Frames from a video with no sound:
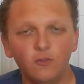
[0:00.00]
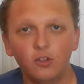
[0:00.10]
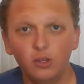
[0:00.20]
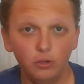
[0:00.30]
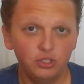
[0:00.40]

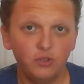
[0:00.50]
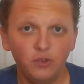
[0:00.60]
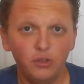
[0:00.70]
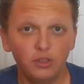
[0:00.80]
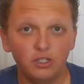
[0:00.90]
For those of
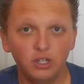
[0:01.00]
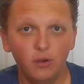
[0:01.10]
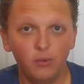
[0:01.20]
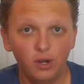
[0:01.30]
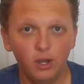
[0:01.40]
you that
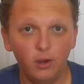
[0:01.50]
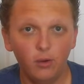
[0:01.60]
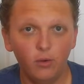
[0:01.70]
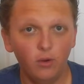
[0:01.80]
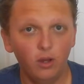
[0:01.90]
don't
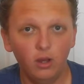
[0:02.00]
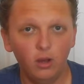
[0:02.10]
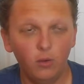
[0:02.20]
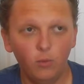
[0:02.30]
know uh,